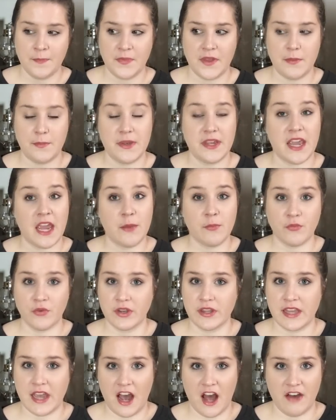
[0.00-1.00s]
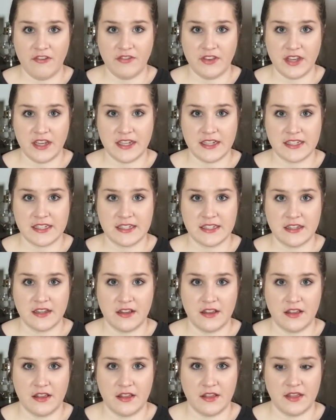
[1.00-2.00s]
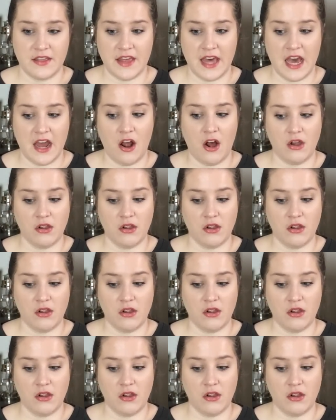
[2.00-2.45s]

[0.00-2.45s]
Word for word: it became really obvious that